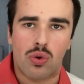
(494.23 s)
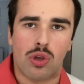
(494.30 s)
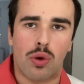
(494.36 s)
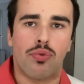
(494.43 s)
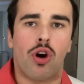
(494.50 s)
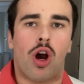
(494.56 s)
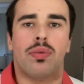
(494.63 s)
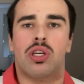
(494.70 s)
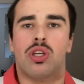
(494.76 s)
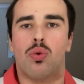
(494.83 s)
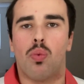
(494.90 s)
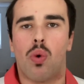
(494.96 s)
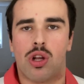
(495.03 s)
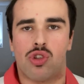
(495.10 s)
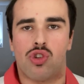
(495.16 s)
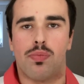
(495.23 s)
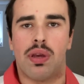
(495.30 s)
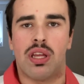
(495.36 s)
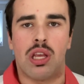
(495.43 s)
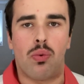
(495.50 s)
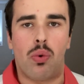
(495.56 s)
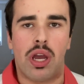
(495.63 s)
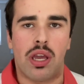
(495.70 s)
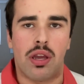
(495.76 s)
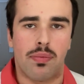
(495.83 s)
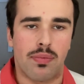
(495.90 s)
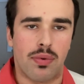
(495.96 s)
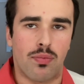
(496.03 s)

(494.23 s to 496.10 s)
You're probably going to watch them anyway